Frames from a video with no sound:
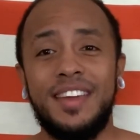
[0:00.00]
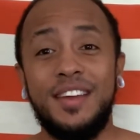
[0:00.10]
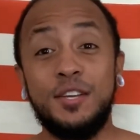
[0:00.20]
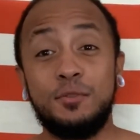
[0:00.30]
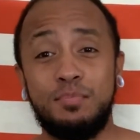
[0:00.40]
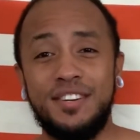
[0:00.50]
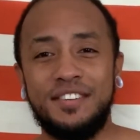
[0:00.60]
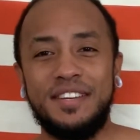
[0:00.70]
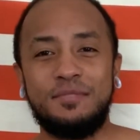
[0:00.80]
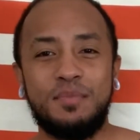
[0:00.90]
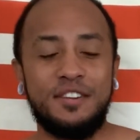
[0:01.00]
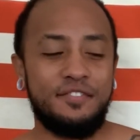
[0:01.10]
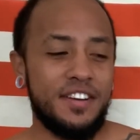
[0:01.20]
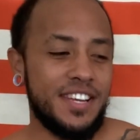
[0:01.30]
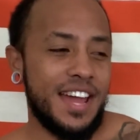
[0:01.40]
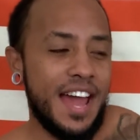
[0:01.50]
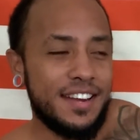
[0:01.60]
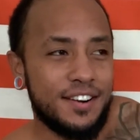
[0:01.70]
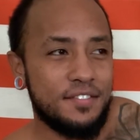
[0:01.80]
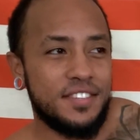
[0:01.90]
it's pretty it's pretty funny. I had
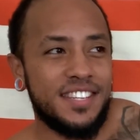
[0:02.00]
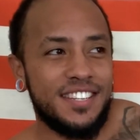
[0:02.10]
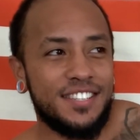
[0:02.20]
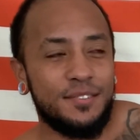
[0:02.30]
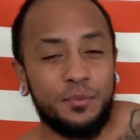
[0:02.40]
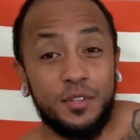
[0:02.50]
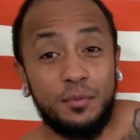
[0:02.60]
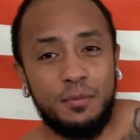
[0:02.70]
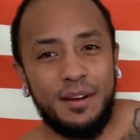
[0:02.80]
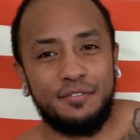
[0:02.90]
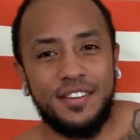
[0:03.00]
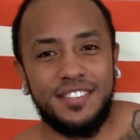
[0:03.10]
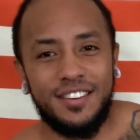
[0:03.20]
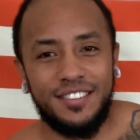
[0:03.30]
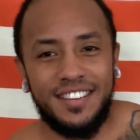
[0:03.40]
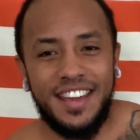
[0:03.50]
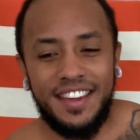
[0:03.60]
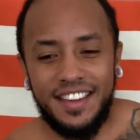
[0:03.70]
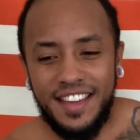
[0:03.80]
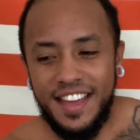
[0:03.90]
a conversation with one of my friends the other
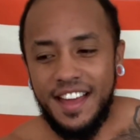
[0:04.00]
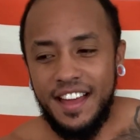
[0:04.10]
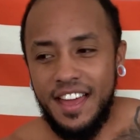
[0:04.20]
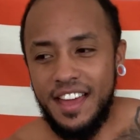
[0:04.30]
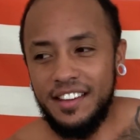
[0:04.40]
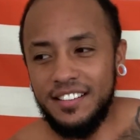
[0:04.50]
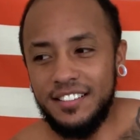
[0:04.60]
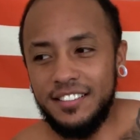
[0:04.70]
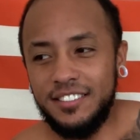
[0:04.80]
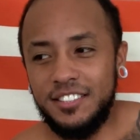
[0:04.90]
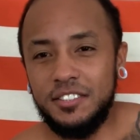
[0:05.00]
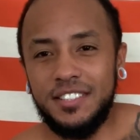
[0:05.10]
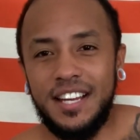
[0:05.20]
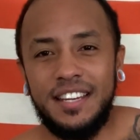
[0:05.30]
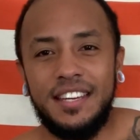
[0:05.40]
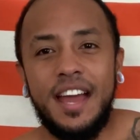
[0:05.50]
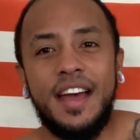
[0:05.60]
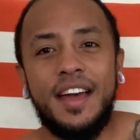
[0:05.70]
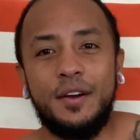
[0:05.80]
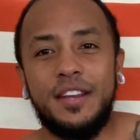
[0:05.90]
day, and uh, she was like,
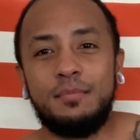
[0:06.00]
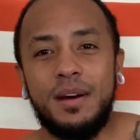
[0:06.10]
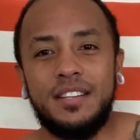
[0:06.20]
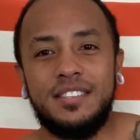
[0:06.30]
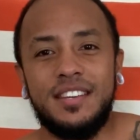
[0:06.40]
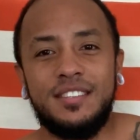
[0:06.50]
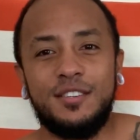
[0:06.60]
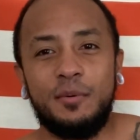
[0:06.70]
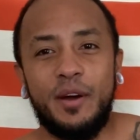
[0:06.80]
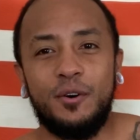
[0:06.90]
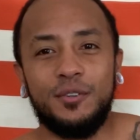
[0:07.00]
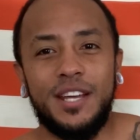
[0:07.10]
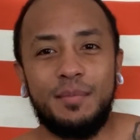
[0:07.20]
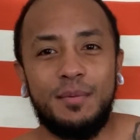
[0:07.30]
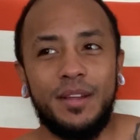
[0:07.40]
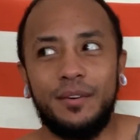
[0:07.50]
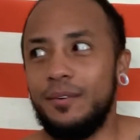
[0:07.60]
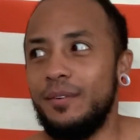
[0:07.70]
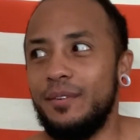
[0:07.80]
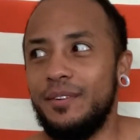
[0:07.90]
"Yeah, anybody says you know my old name," I'm like,
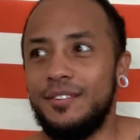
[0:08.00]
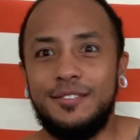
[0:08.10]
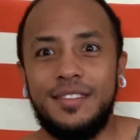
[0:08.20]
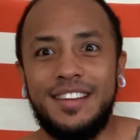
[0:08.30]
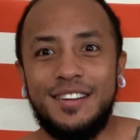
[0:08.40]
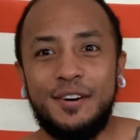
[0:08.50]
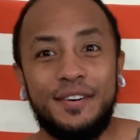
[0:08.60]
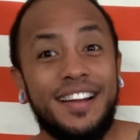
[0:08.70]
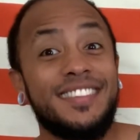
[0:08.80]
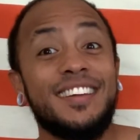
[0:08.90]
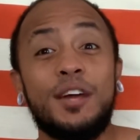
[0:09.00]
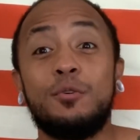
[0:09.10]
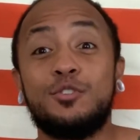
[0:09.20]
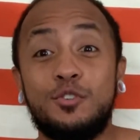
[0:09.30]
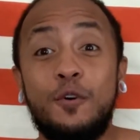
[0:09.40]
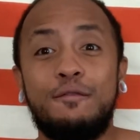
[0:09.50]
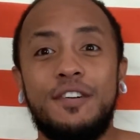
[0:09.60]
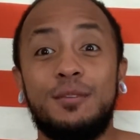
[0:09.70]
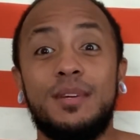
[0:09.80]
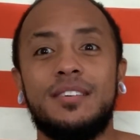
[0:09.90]
"Oh, do they know? I thought that was so
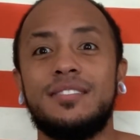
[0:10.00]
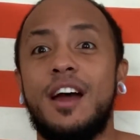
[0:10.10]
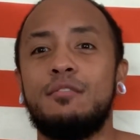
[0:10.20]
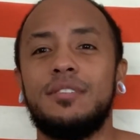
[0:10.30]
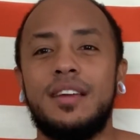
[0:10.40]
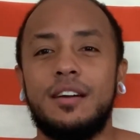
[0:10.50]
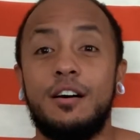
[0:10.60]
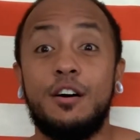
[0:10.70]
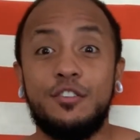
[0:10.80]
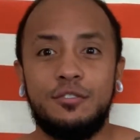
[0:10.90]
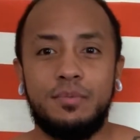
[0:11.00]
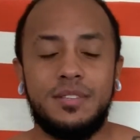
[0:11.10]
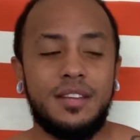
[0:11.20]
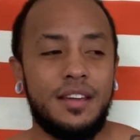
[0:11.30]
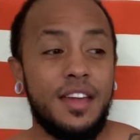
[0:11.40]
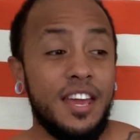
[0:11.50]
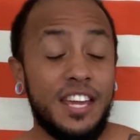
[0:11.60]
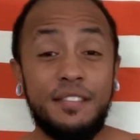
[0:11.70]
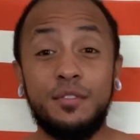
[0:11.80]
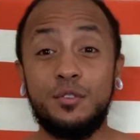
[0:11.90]
funny because I relate 100%.
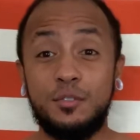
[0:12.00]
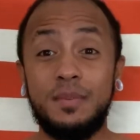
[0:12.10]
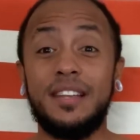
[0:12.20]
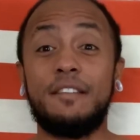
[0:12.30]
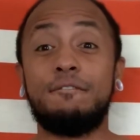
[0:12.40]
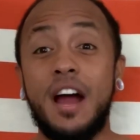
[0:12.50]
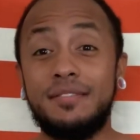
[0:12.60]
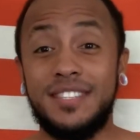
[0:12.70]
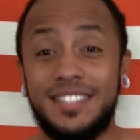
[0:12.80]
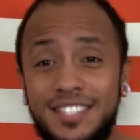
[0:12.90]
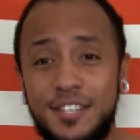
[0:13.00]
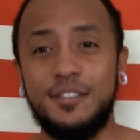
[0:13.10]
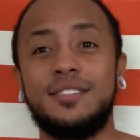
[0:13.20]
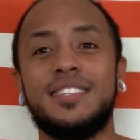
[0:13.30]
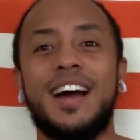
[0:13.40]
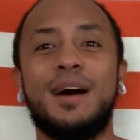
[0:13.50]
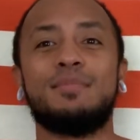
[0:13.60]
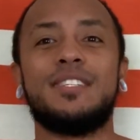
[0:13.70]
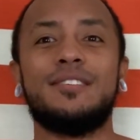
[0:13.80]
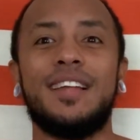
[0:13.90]
Even though it's been like five, six years, I'm
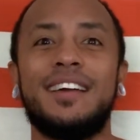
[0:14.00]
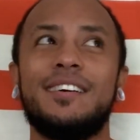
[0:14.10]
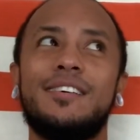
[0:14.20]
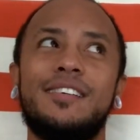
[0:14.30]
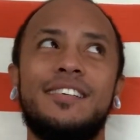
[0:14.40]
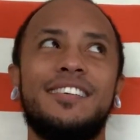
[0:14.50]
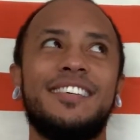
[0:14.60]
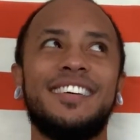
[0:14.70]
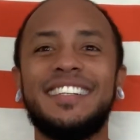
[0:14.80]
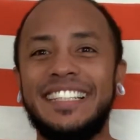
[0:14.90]
still like, oh,